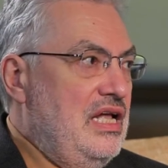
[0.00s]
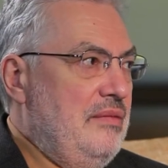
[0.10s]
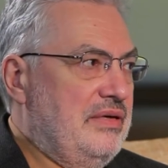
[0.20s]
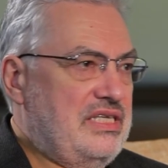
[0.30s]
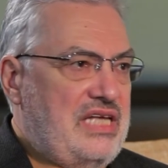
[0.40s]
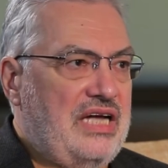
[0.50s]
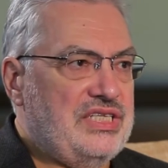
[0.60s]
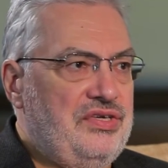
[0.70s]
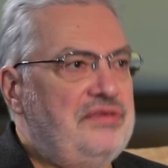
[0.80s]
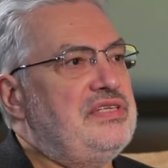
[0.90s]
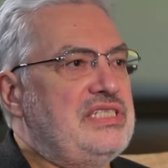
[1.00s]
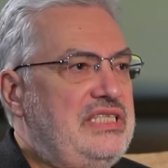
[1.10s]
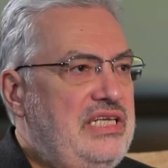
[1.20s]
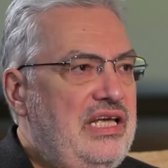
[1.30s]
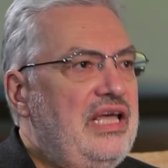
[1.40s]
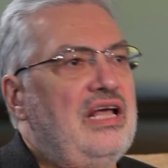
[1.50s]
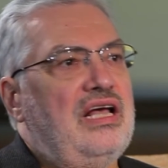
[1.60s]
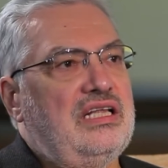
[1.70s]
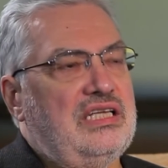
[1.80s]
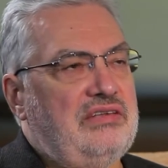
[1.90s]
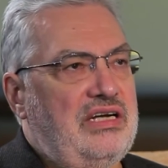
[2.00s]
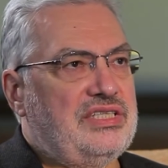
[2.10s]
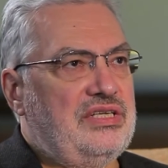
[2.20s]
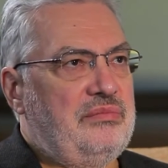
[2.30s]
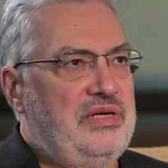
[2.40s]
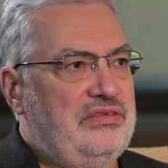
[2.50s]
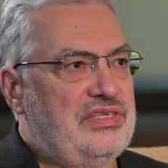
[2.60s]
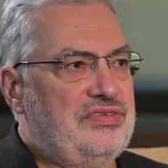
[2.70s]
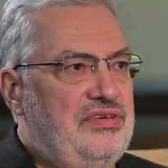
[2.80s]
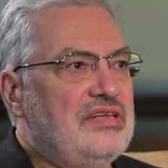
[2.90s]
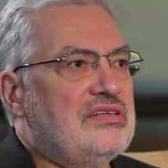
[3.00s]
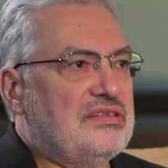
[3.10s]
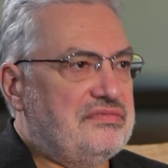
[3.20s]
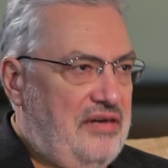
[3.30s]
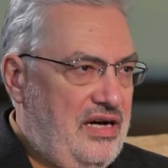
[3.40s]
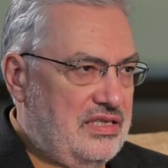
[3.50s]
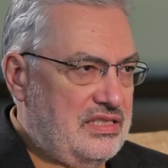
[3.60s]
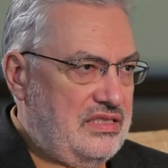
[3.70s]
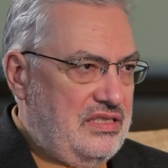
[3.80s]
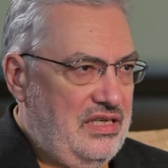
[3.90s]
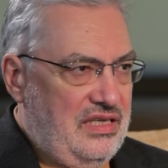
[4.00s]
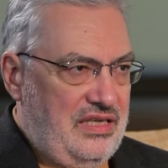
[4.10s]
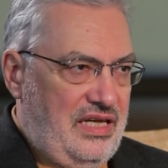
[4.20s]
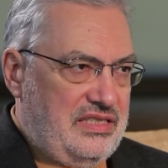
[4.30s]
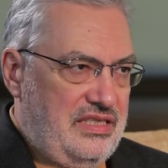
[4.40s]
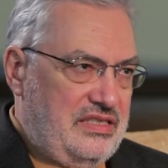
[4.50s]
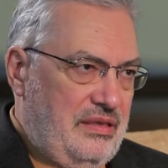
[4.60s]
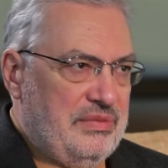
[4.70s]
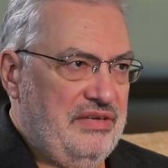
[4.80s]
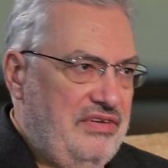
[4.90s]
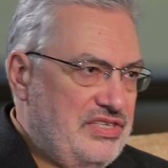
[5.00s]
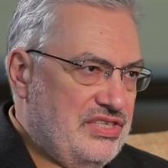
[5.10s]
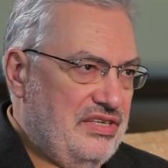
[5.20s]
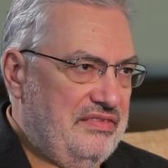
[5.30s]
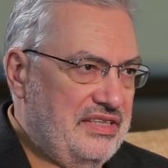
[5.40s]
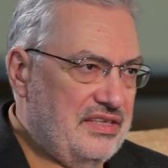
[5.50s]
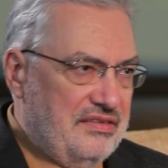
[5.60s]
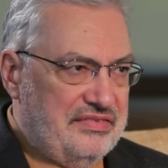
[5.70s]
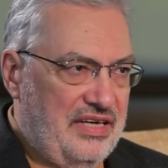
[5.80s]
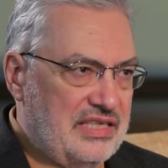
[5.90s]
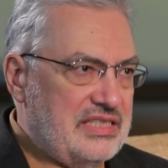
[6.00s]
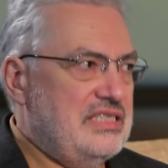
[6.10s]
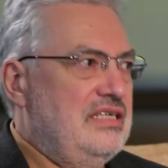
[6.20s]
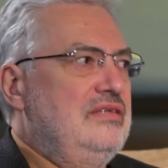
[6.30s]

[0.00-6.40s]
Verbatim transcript: Because actually, if you see the Russian military Interfax, that's a subdivision of Interfax.